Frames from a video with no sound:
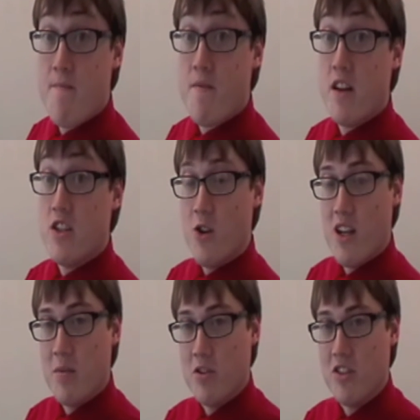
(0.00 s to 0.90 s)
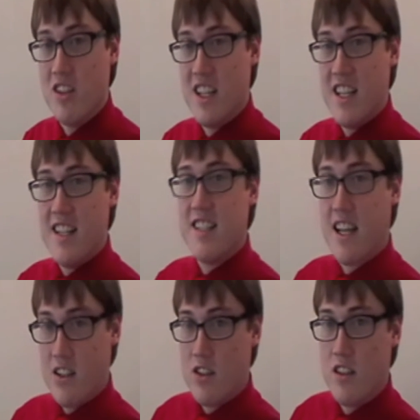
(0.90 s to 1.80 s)
enjoyable
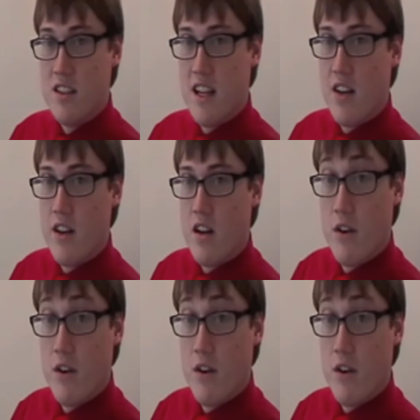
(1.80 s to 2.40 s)
childhood down there.